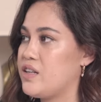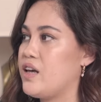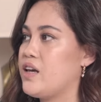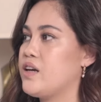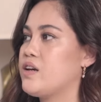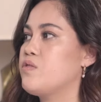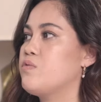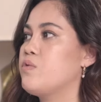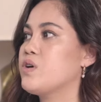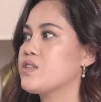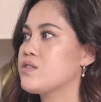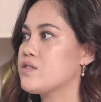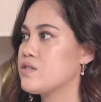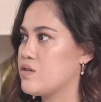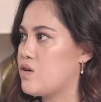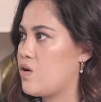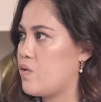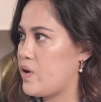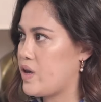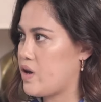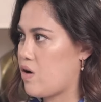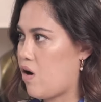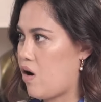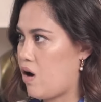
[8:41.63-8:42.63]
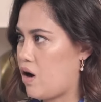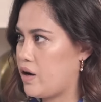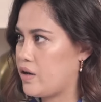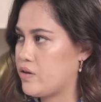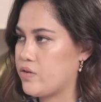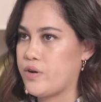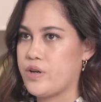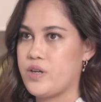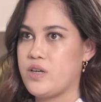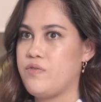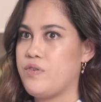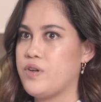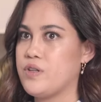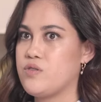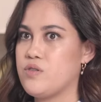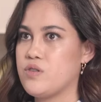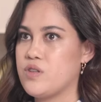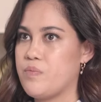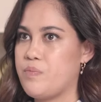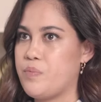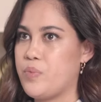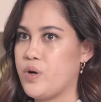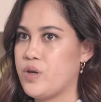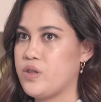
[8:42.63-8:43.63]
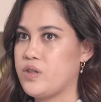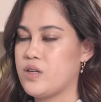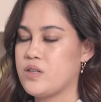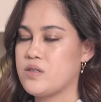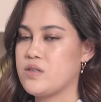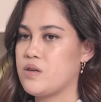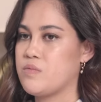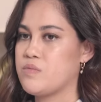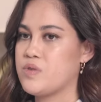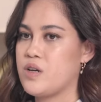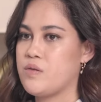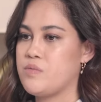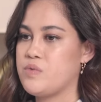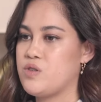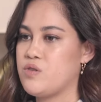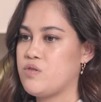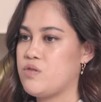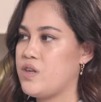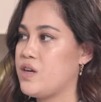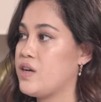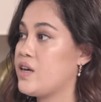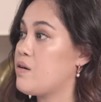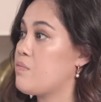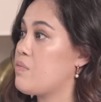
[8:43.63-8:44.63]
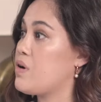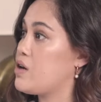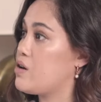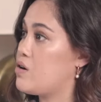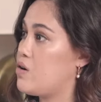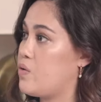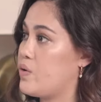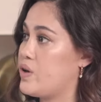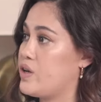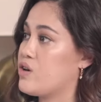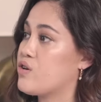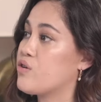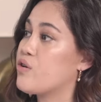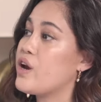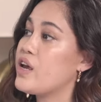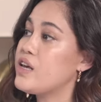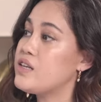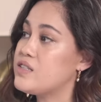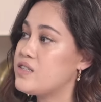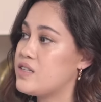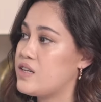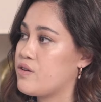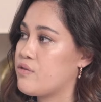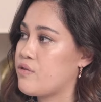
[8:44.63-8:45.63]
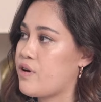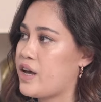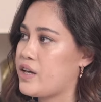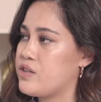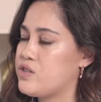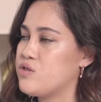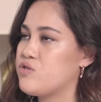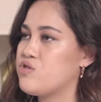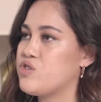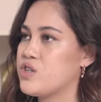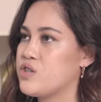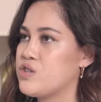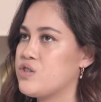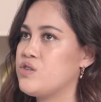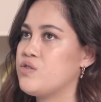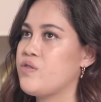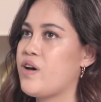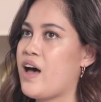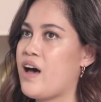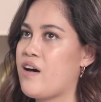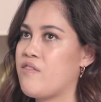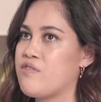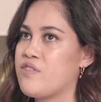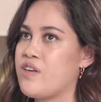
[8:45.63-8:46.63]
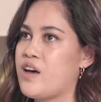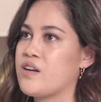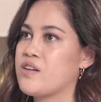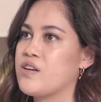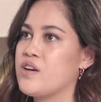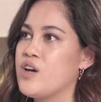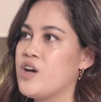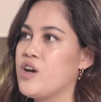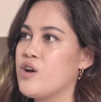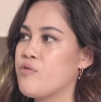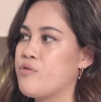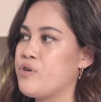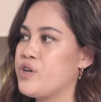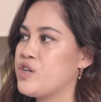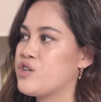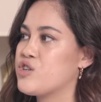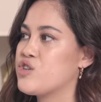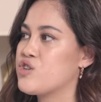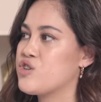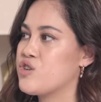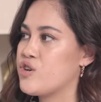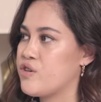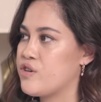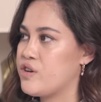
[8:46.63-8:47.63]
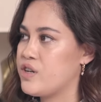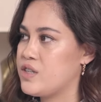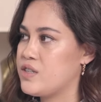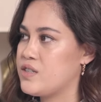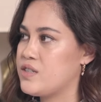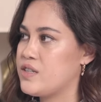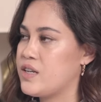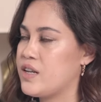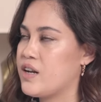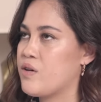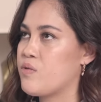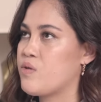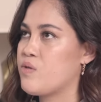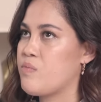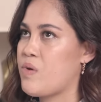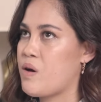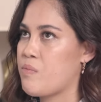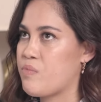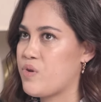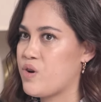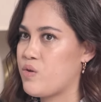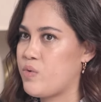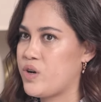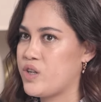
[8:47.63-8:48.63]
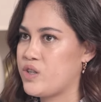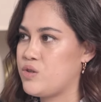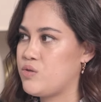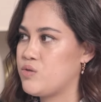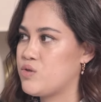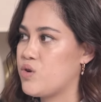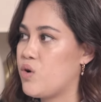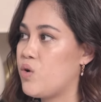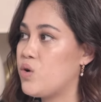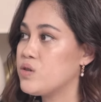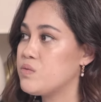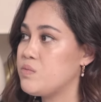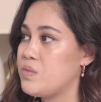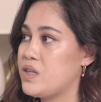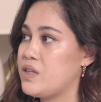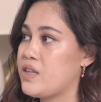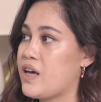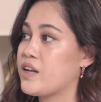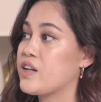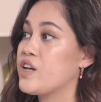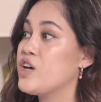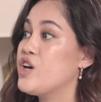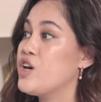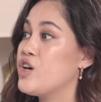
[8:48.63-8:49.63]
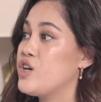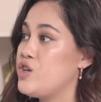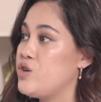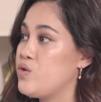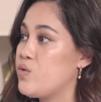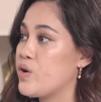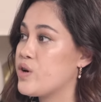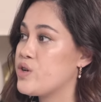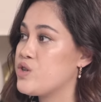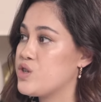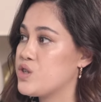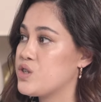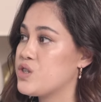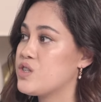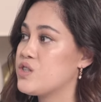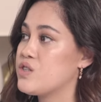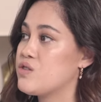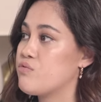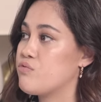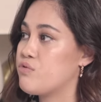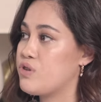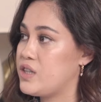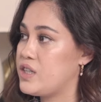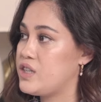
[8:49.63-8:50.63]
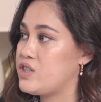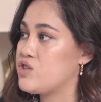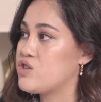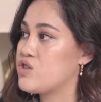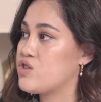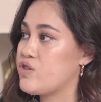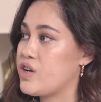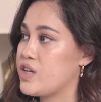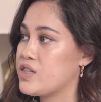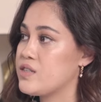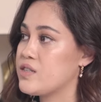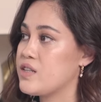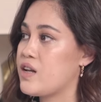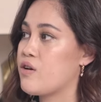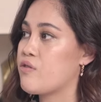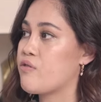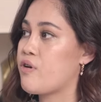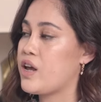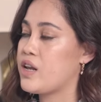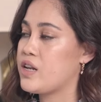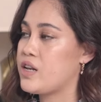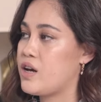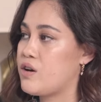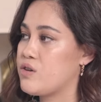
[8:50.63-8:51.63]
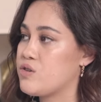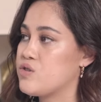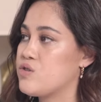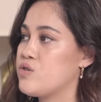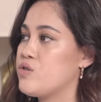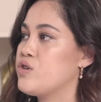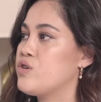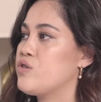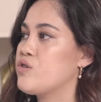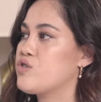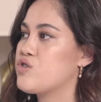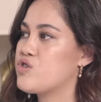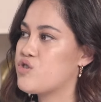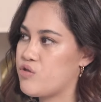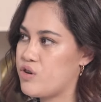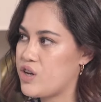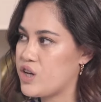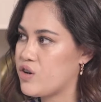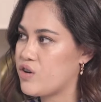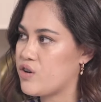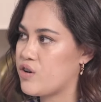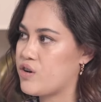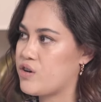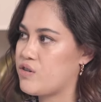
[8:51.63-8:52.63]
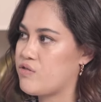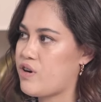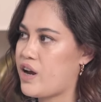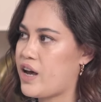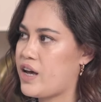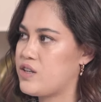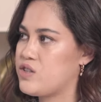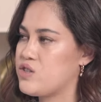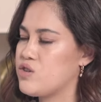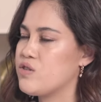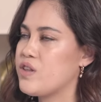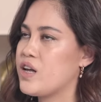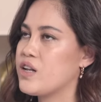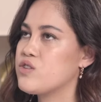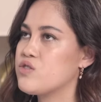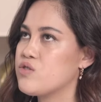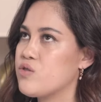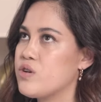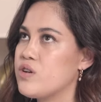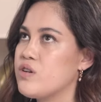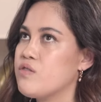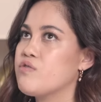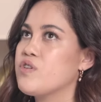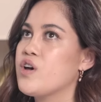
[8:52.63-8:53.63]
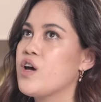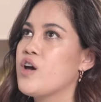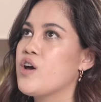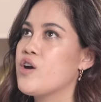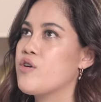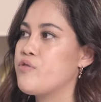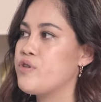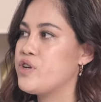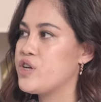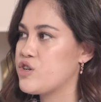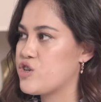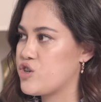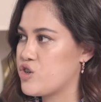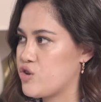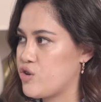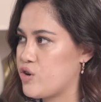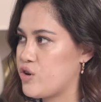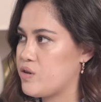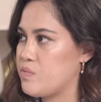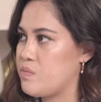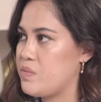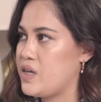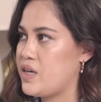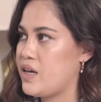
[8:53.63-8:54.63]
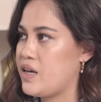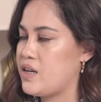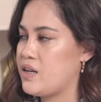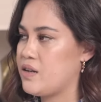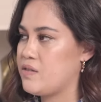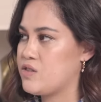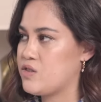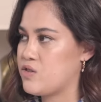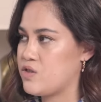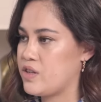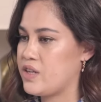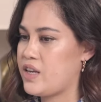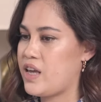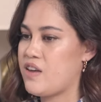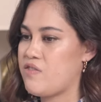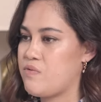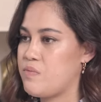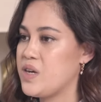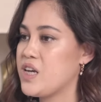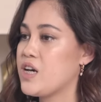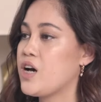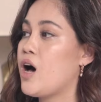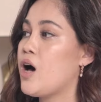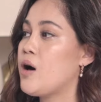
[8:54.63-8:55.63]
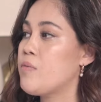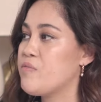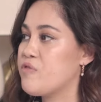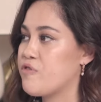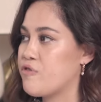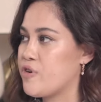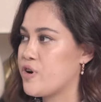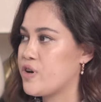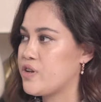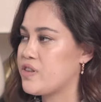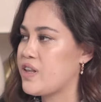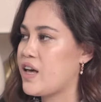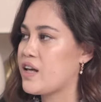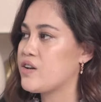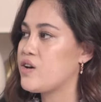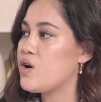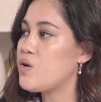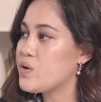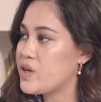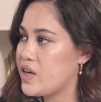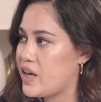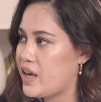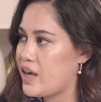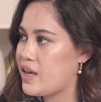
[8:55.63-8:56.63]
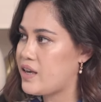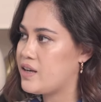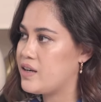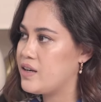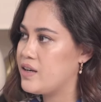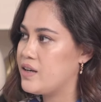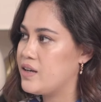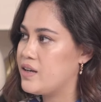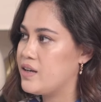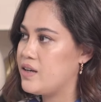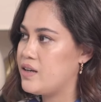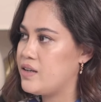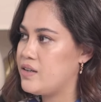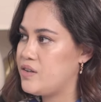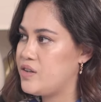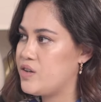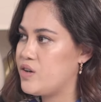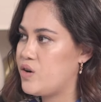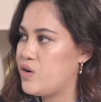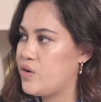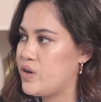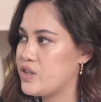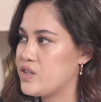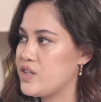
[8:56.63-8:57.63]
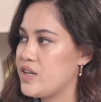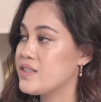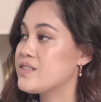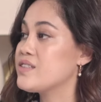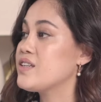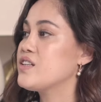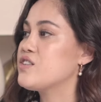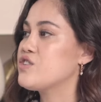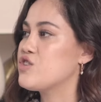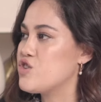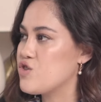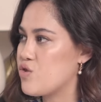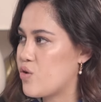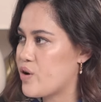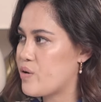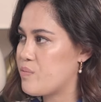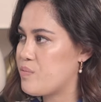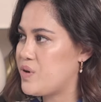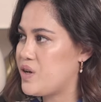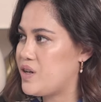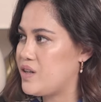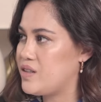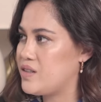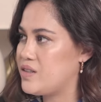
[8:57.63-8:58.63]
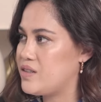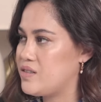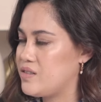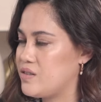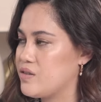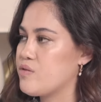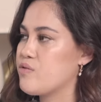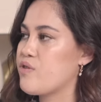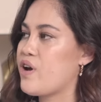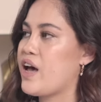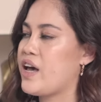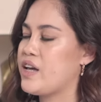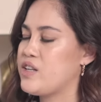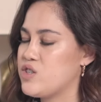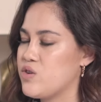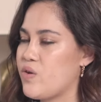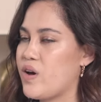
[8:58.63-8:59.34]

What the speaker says: Like what's going on, or even to the point that sometimes you think, am I going crazy, right? So just to have that reassurance. And I remember what you told me, that you are just really stressed out right now, so you're triggered, right? So that sort of reassured me and gave me comfort that, okay, it's normal, right?